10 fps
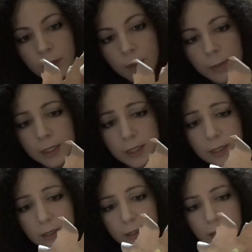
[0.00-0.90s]
I mean,
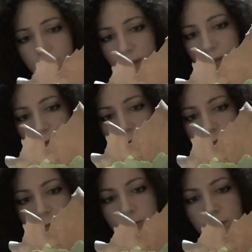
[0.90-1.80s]
technically,
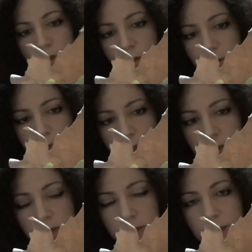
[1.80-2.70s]
you could
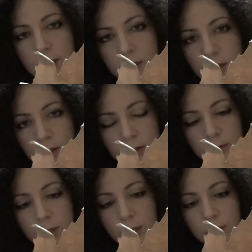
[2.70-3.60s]
still say it's
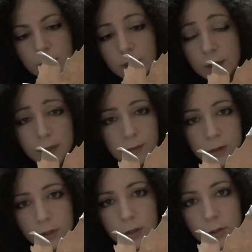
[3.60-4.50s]
autumn here. It never
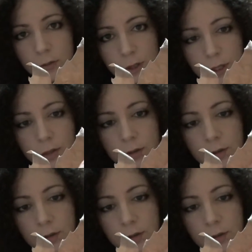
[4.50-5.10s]
snows here.